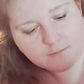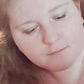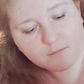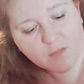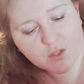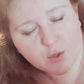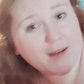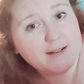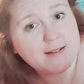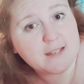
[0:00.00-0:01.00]
so I
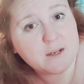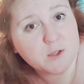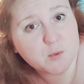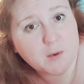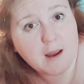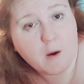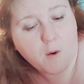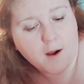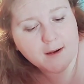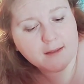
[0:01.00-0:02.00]
can see which way I
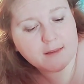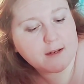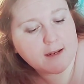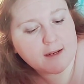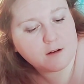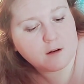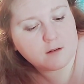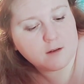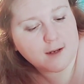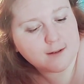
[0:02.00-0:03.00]
want it, and then I can
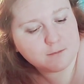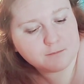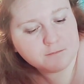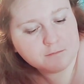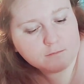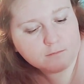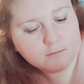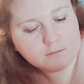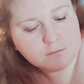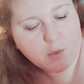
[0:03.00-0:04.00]

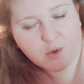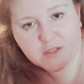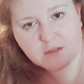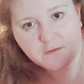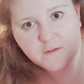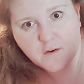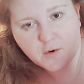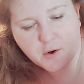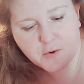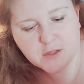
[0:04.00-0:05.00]
post some
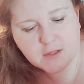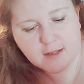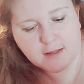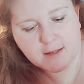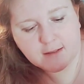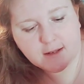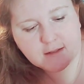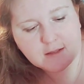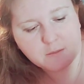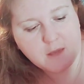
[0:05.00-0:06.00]
photos and then get
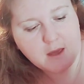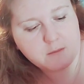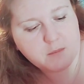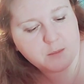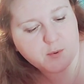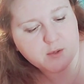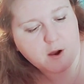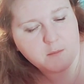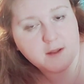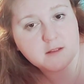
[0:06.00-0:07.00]
some people's
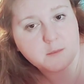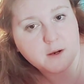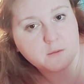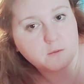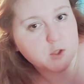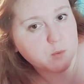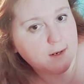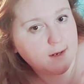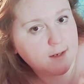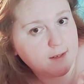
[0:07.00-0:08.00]
comments about which
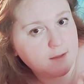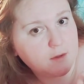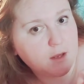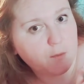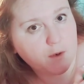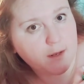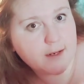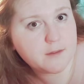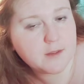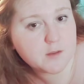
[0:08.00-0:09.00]
way they would
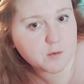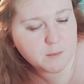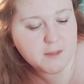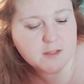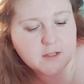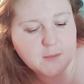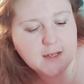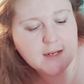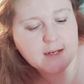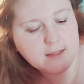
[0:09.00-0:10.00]
like these ornaments to be
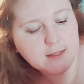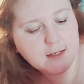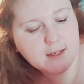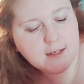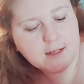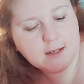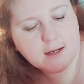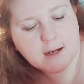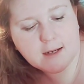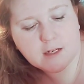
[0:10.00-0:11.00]
done.
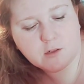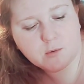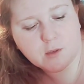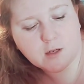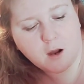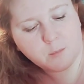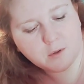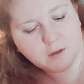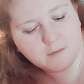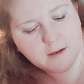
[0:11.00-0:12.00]
I can do a combo
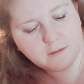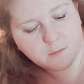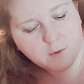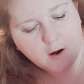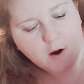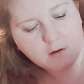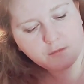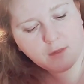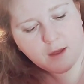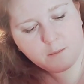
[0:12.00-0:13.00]
of all
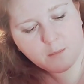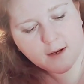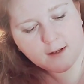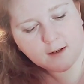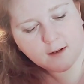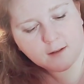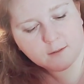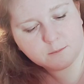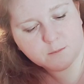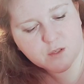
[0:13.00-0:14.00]
of them, but
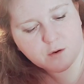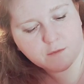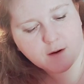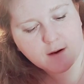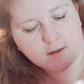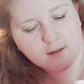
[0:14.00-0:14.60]
so far,